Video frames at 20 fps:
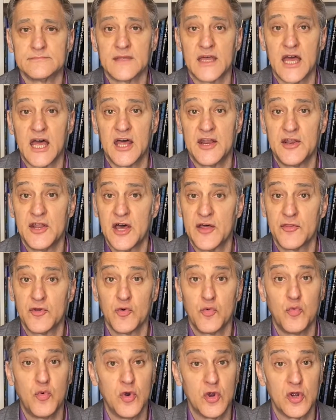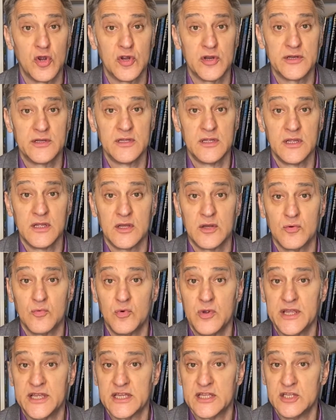Another word
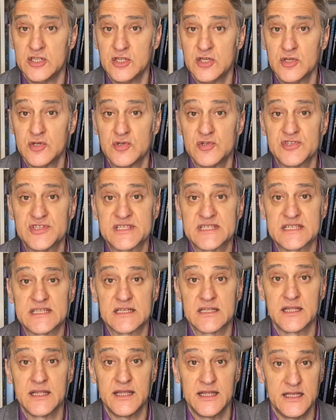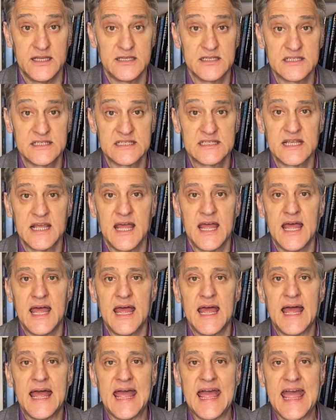we can use is
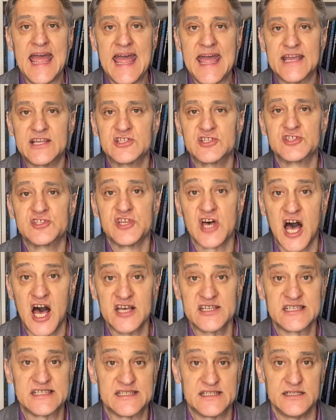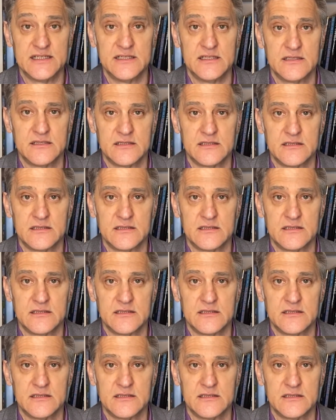exhausted.